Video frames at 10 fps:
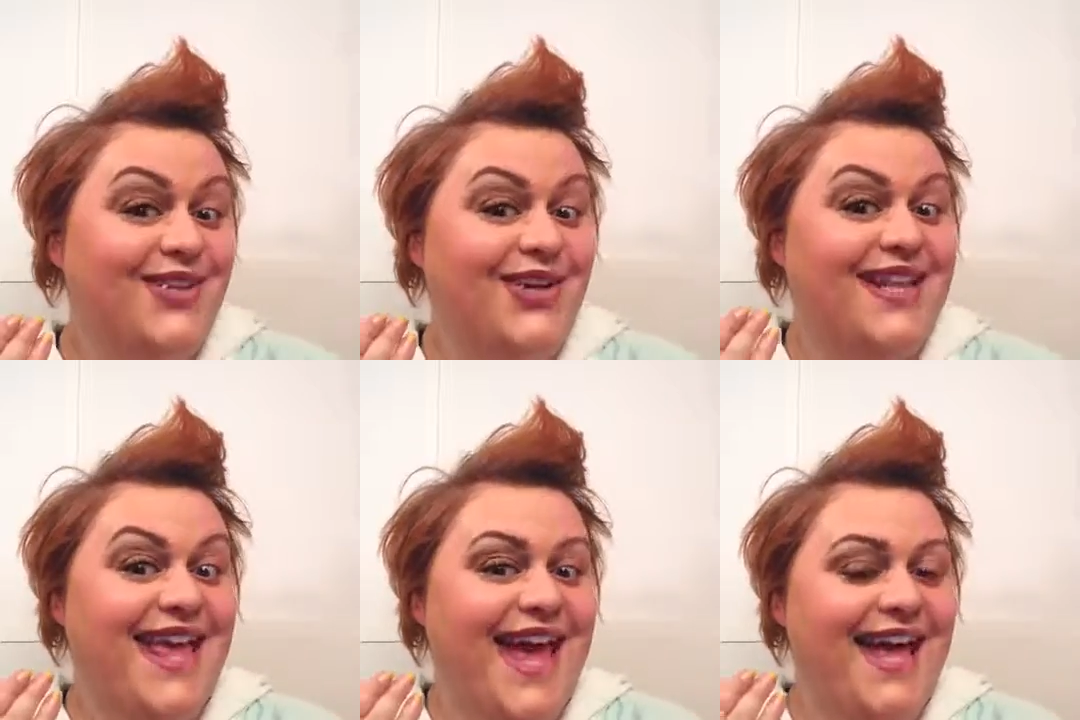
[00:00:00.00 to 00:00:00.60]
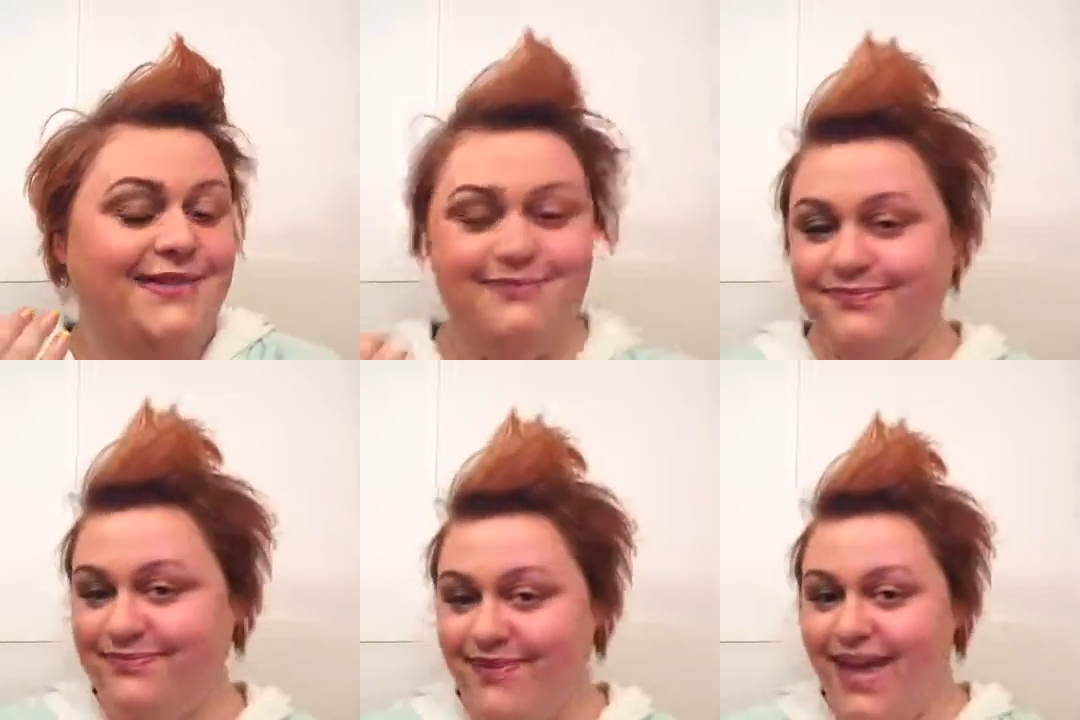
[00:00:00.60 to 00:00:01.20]
Look at that.
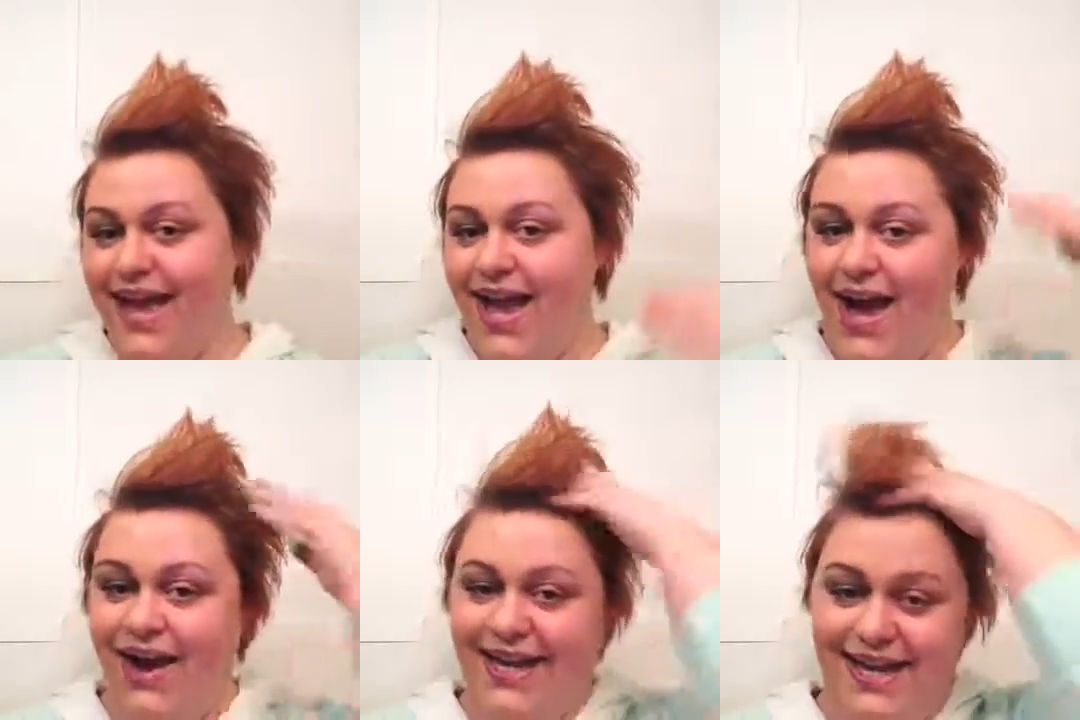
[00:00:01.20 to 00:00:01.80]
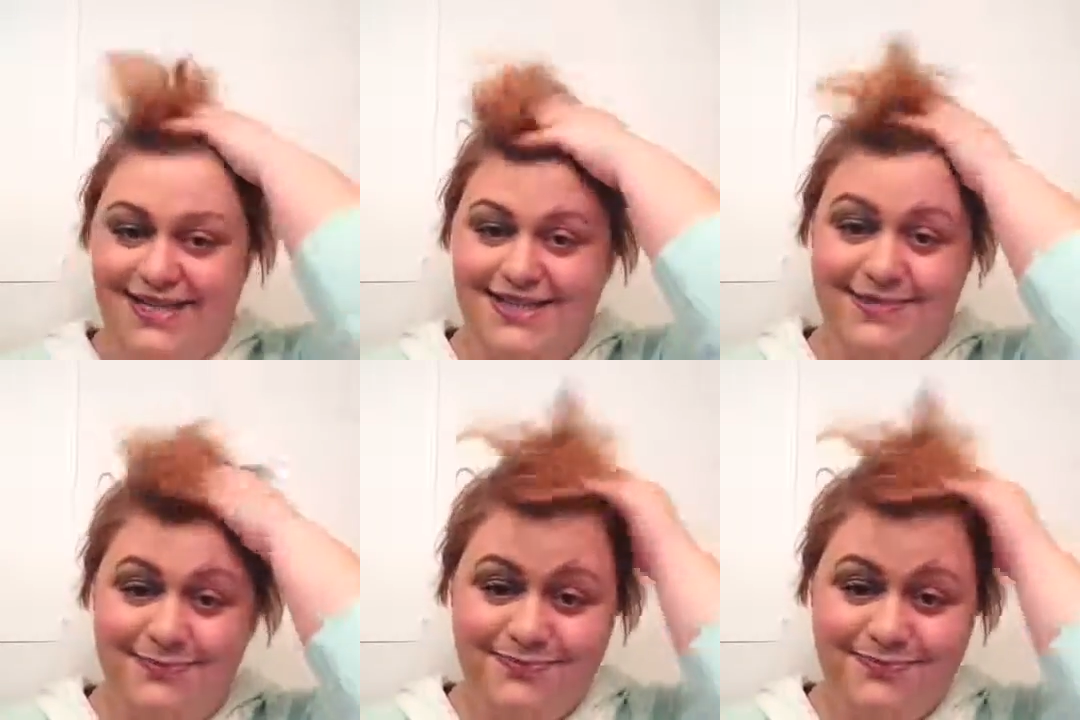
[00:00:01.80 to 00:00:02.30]
All right, kids.